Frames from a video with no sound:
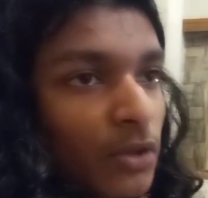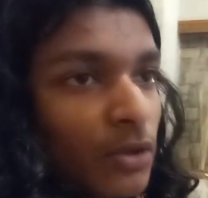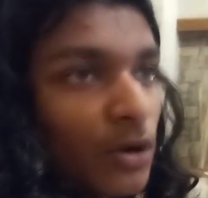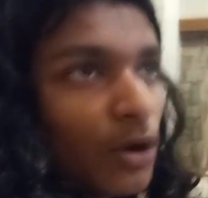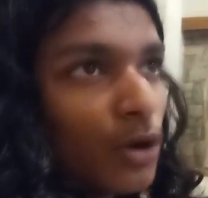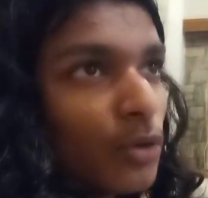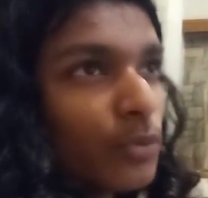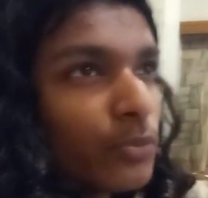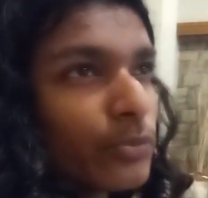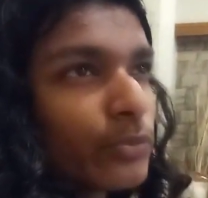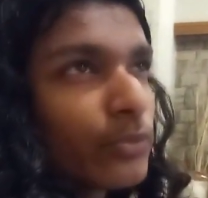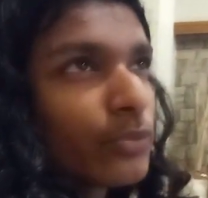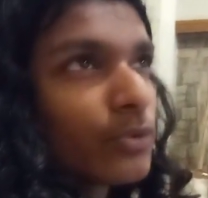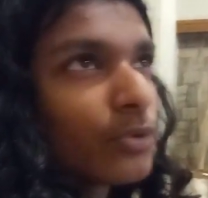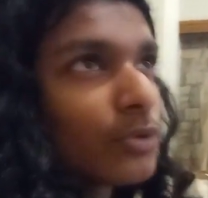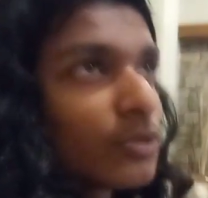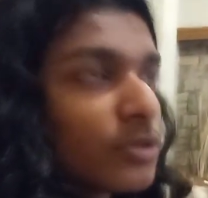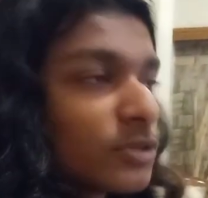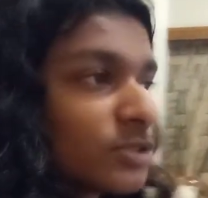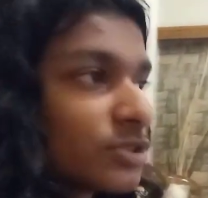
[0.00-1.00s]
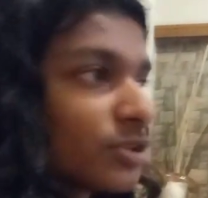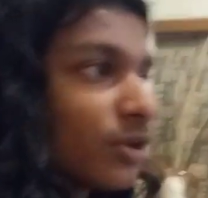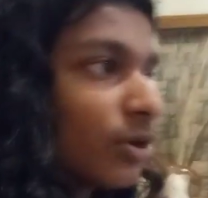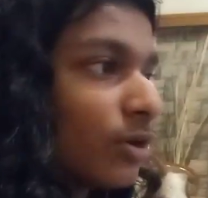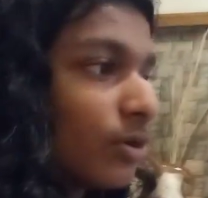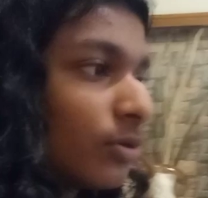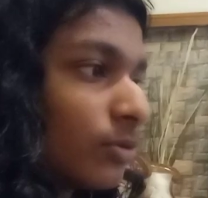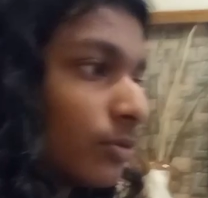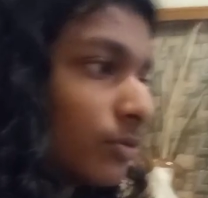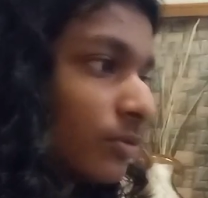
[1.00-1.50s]
Oh,
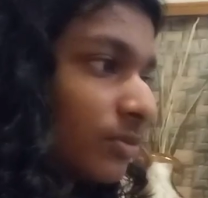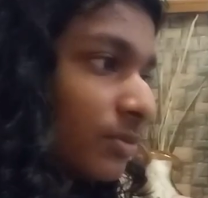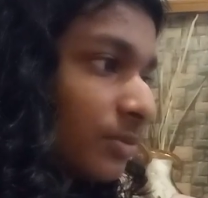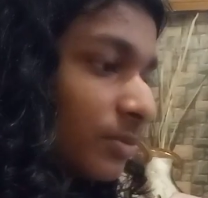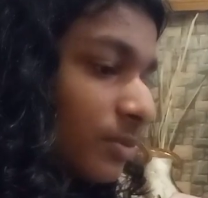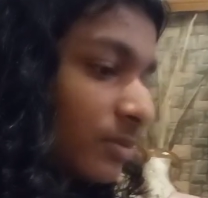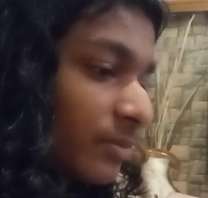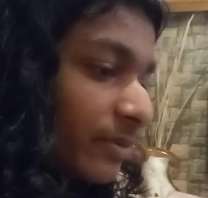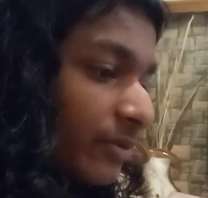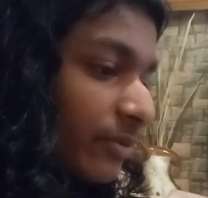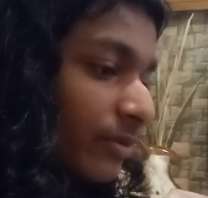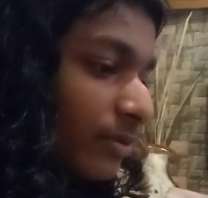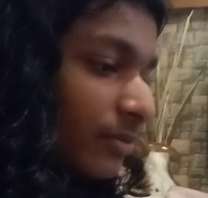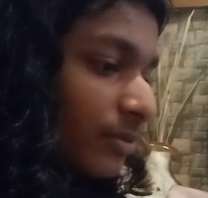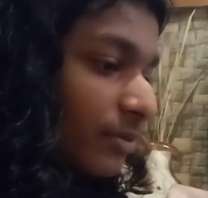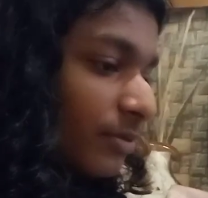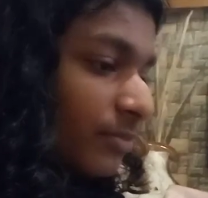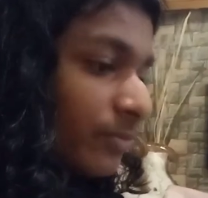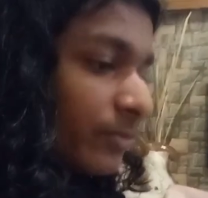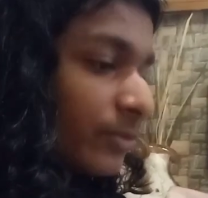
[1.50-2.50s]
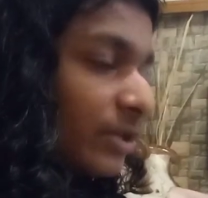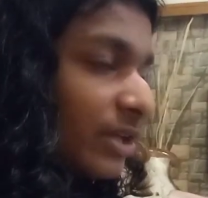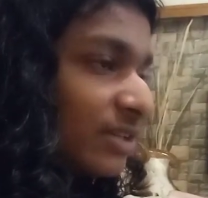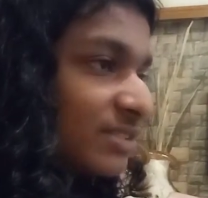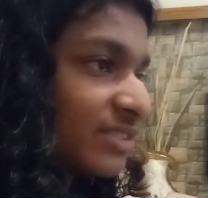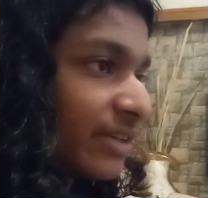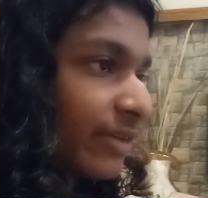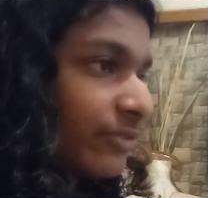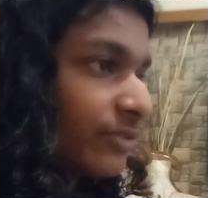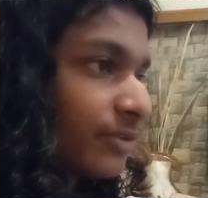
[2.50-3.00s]
so in
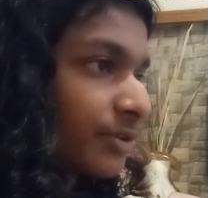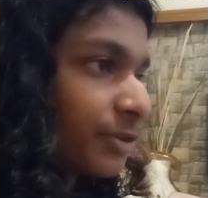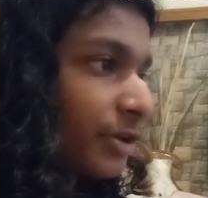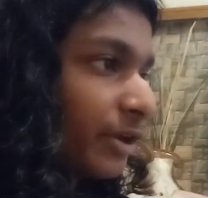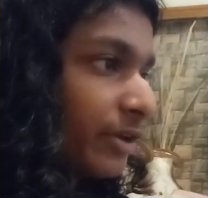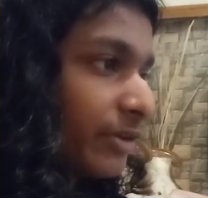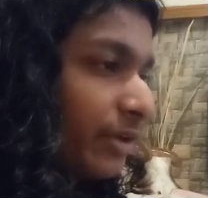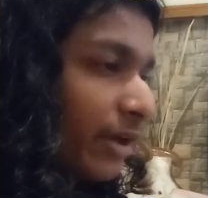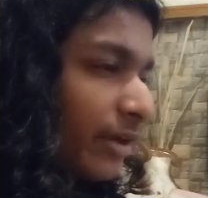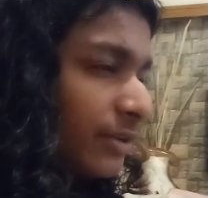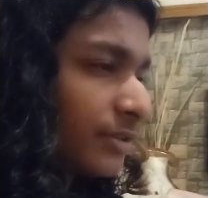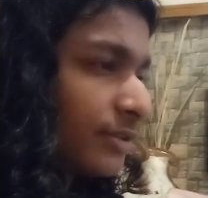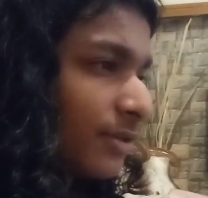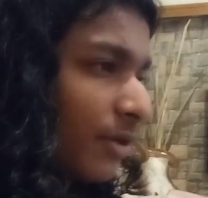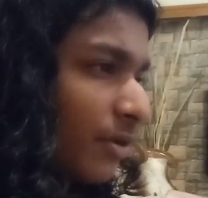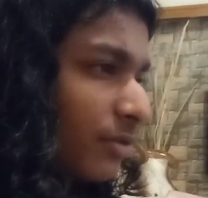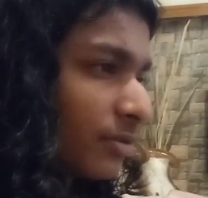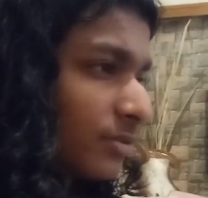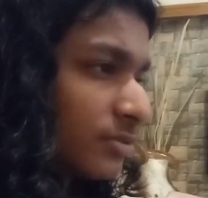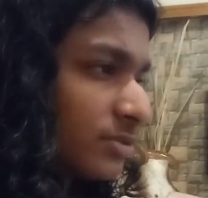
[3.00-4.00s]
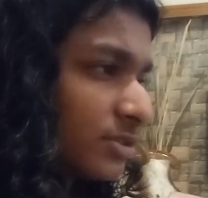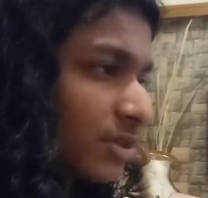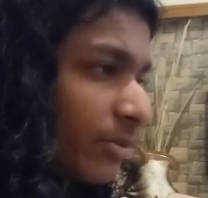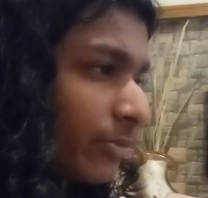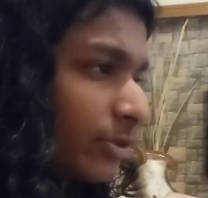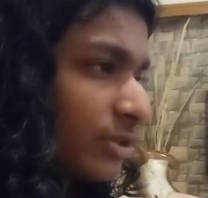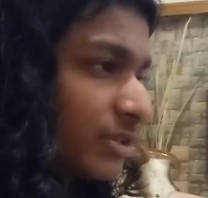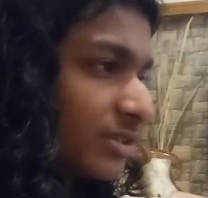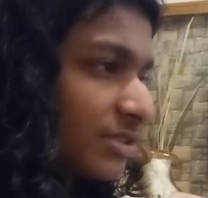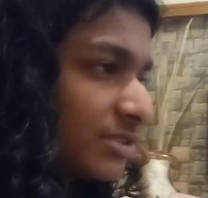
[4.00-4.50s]
seventh grade, I took some
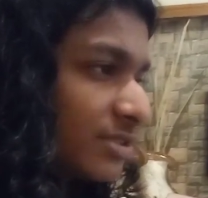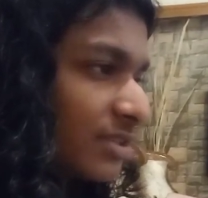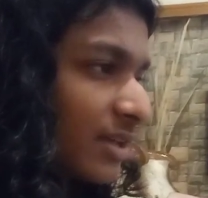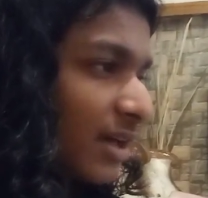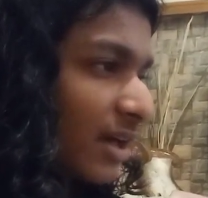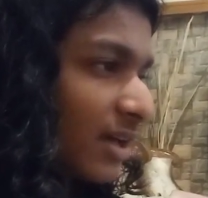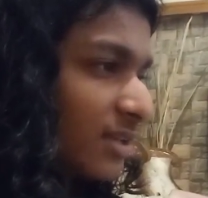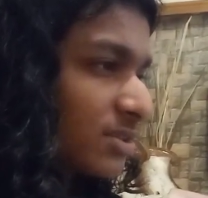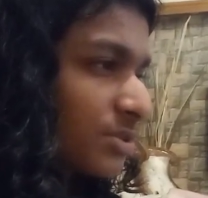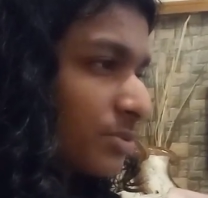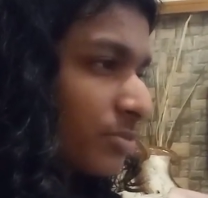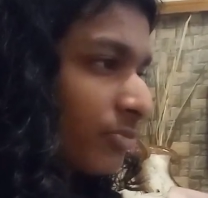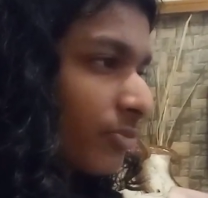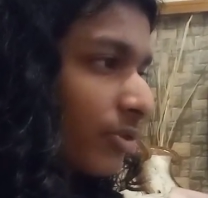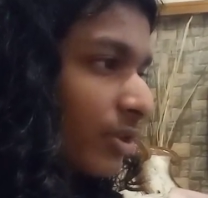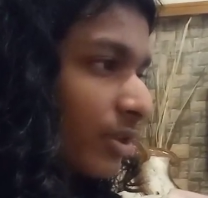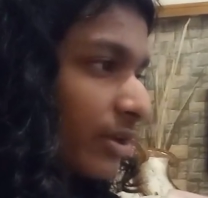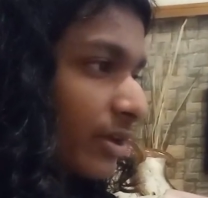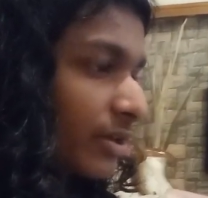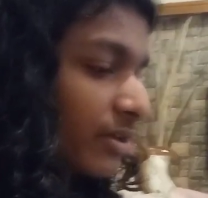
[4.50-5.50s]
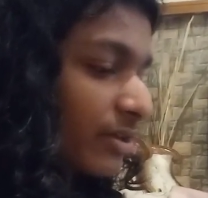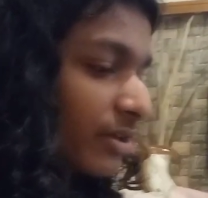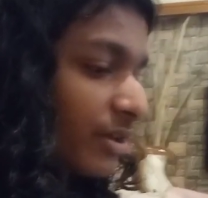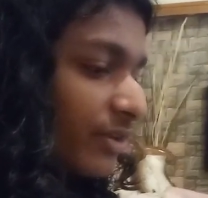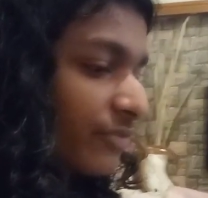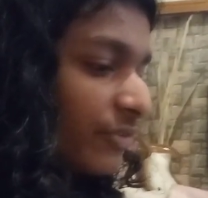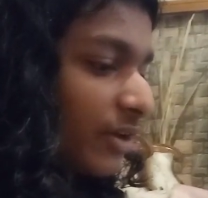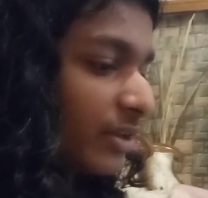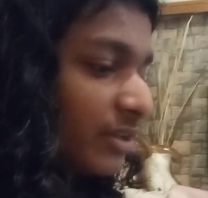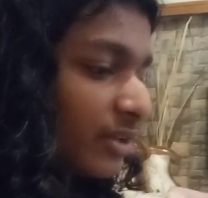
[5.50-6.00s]
of these tests where, like,
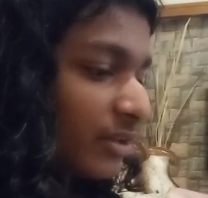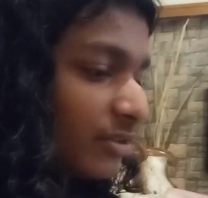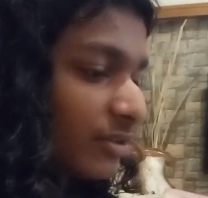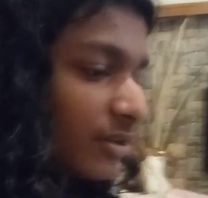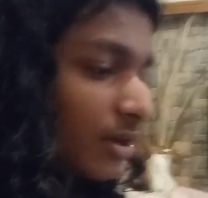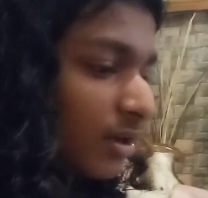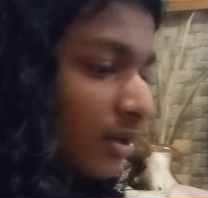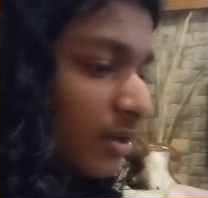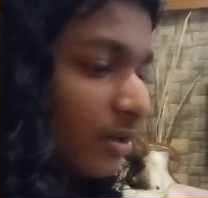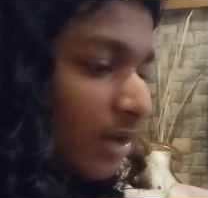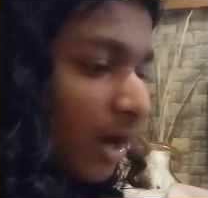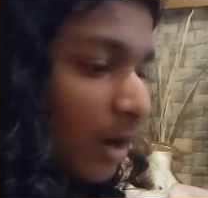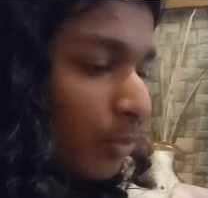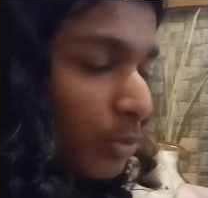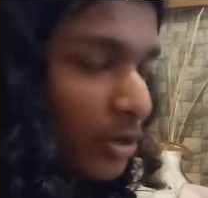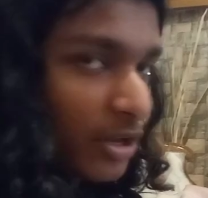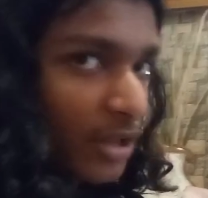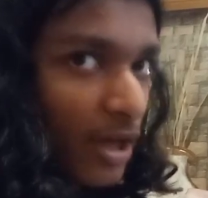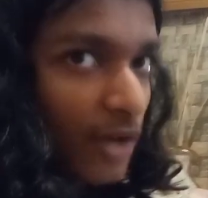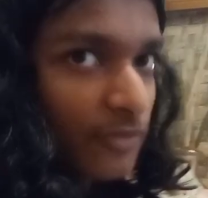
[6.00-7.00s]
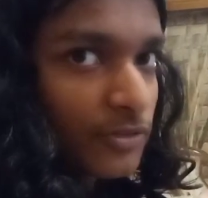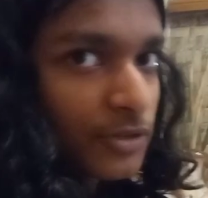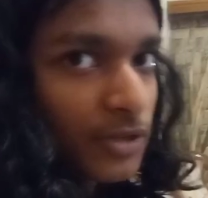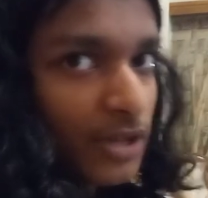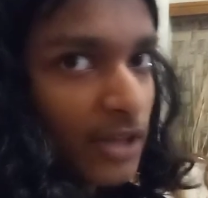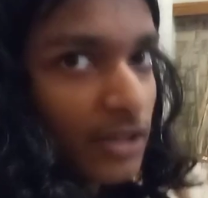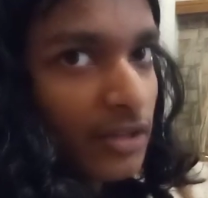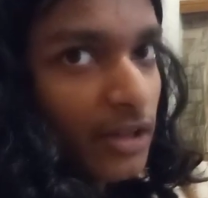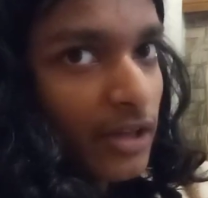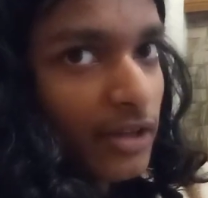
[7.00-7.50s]
if I did good, I wouldn't have to
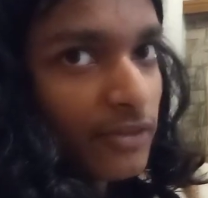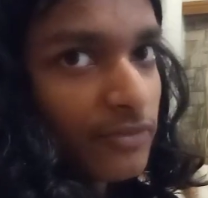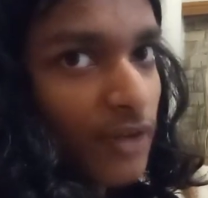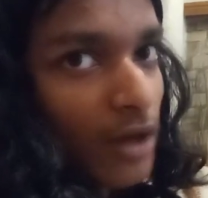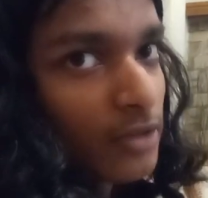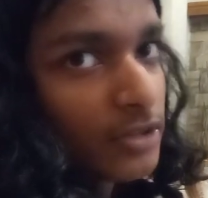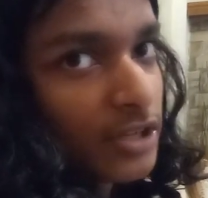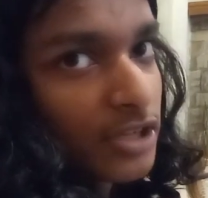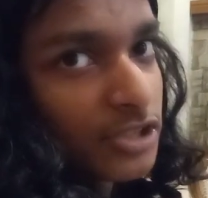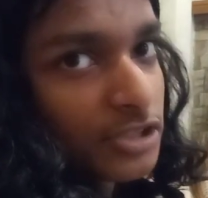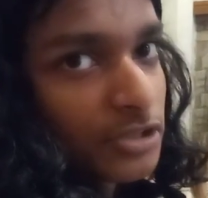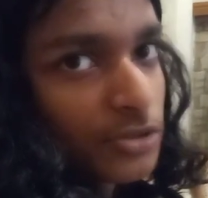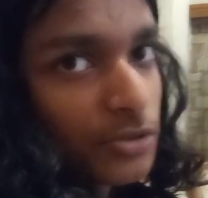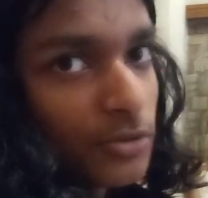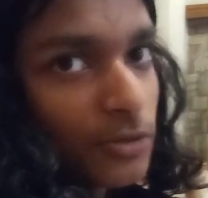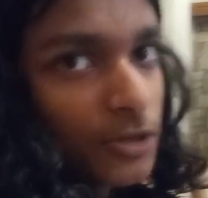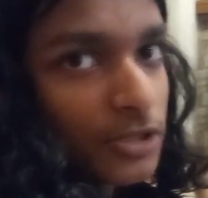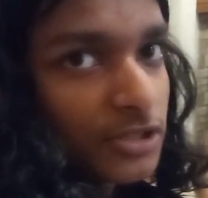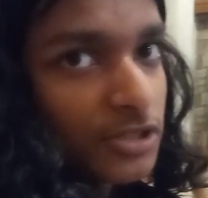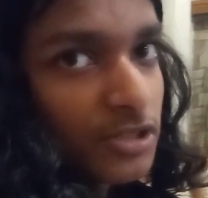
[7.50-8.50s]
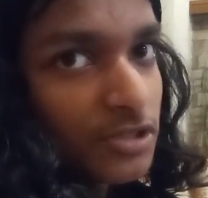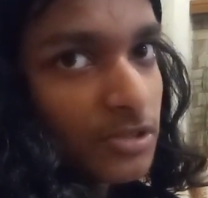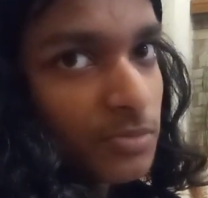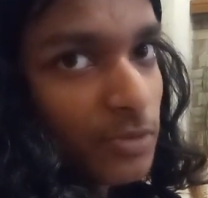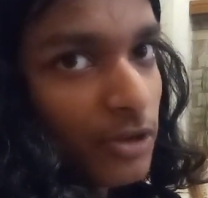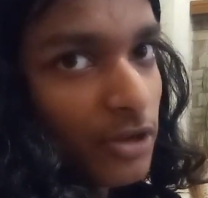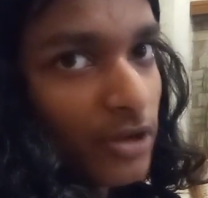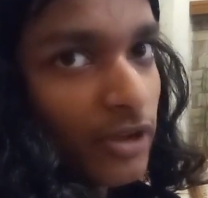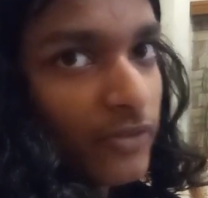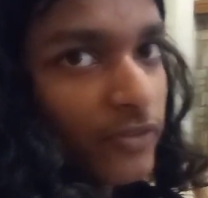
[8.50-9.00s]
take like foundation courses,
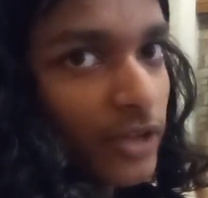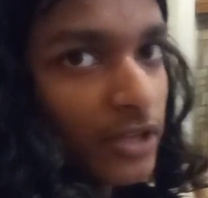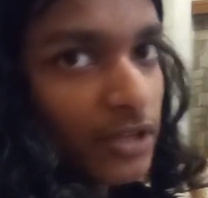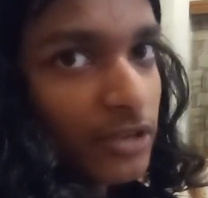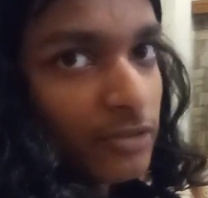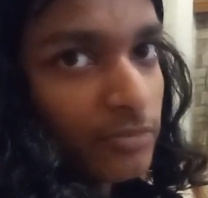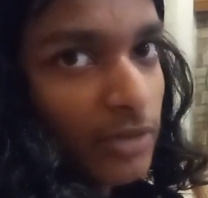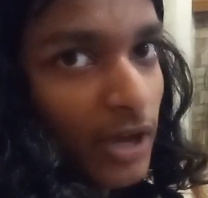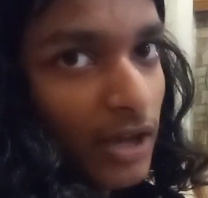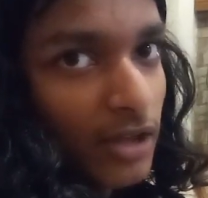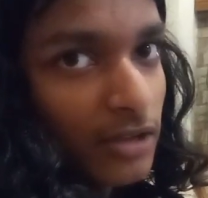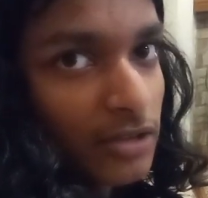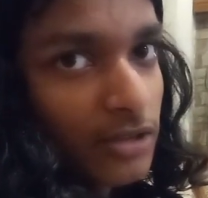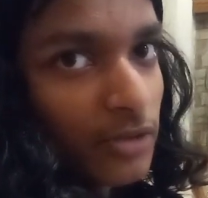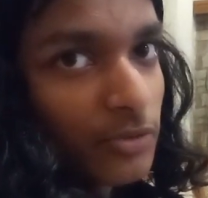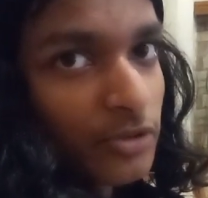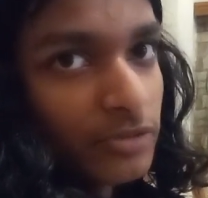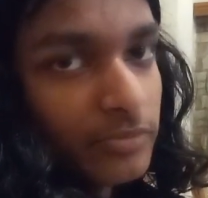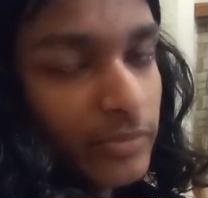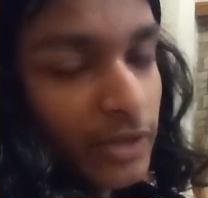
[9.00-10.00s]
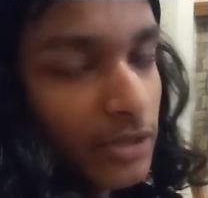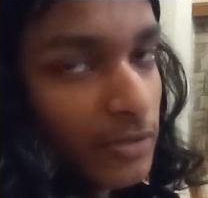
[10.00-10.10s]
but if I did bad, they would